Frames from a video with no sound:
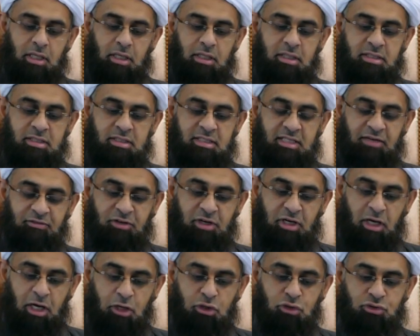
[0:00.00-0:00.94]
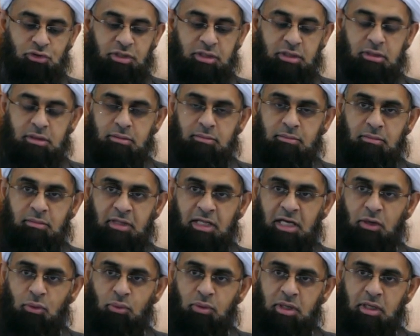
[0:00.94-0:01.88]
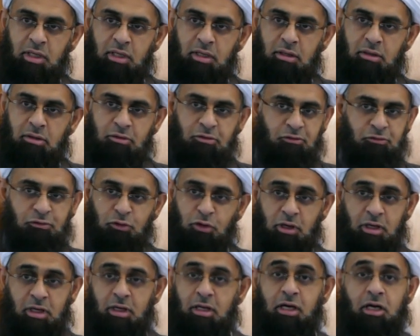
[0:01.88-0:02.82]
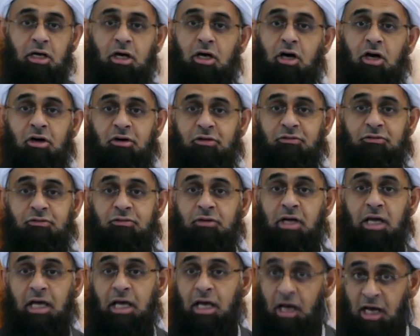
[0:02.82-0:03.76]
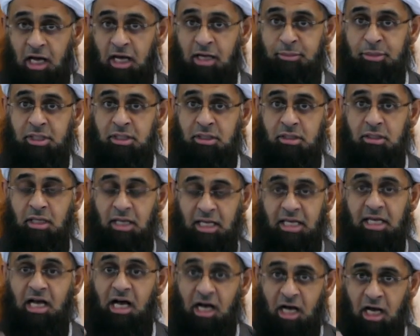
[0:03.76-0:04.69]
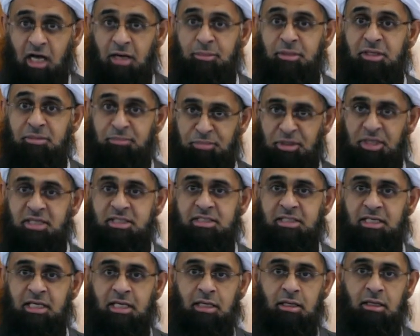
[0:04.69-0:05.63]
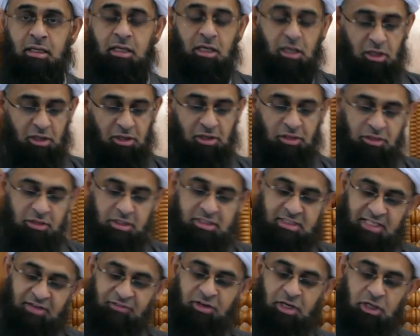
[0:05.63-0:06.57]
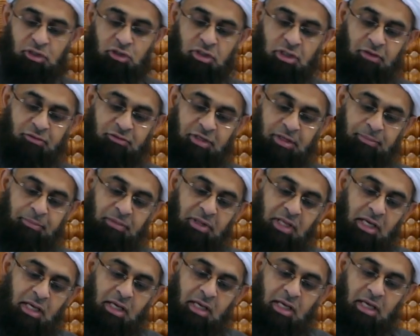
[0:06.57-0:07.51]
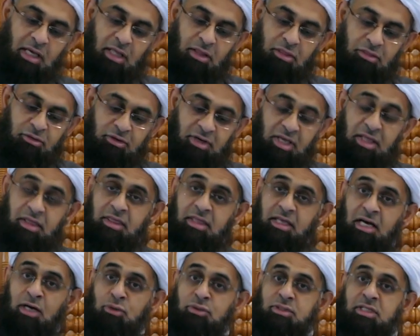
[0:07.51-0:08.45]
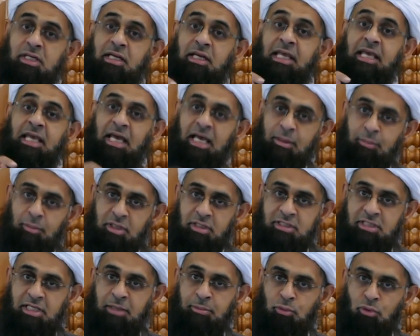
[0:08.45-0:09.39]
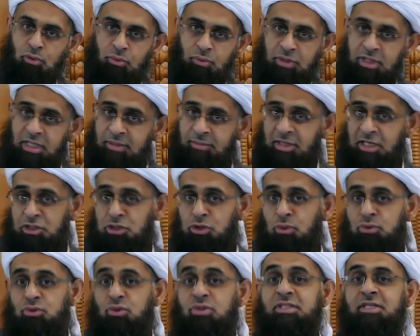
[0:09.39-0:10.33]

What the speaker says: 700 that were full of armor, like armored personnel, 700 of them. 3,000 camels they brought with them. That shows you